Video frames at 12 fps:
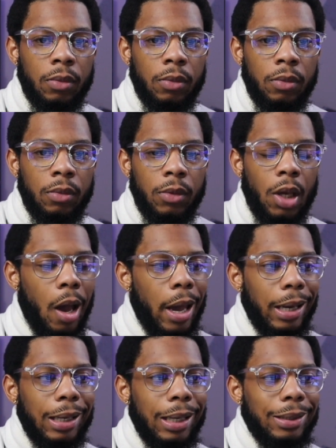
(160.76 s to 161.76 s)
Y'all
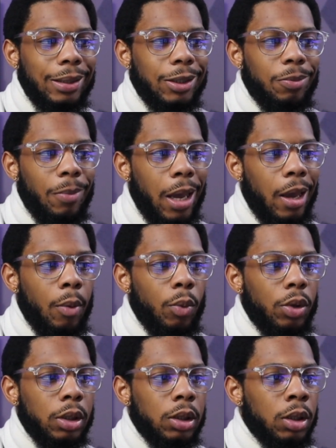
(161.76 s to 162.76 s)
act like this man
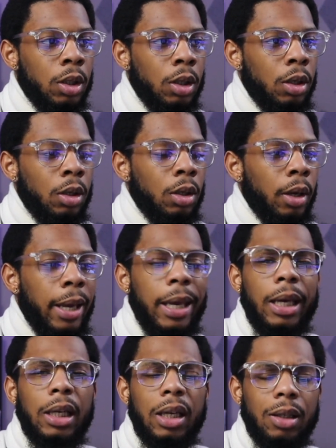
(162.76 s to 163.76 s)
was
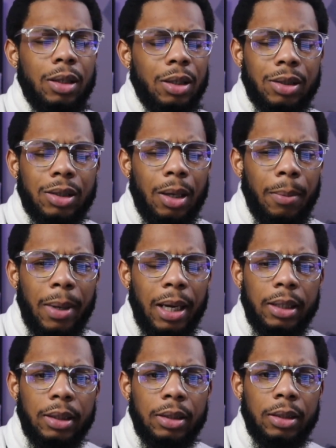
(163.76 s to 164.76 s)
Hitler or
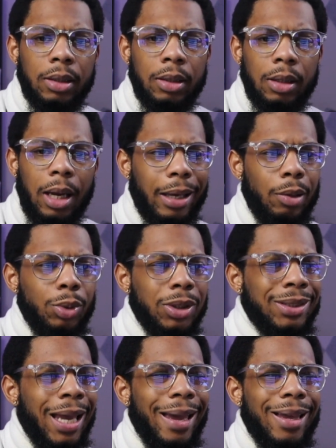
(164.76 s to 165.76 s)
somebody. Like he was
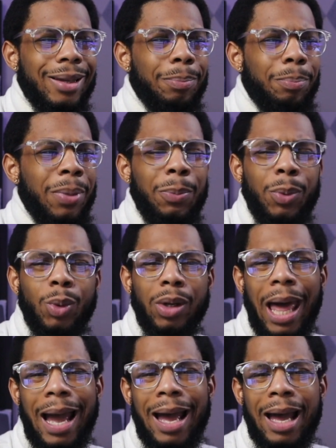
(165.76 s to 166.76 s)
taking people's
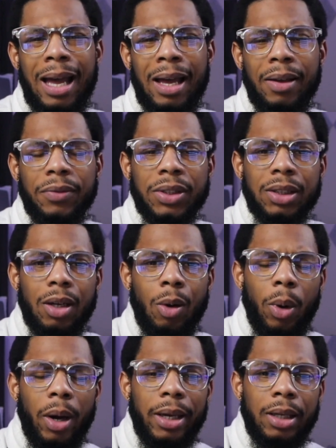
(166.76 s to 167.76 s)
lives
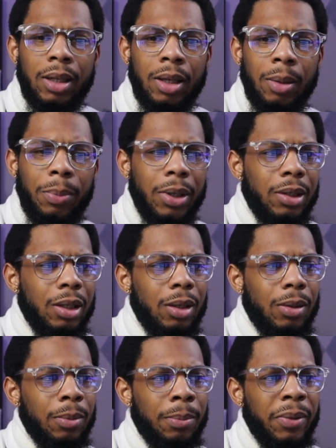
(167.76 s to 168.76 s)
away, putting
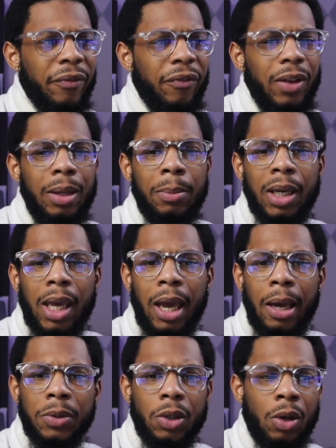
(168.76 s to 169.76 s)
them in FEMA camps, or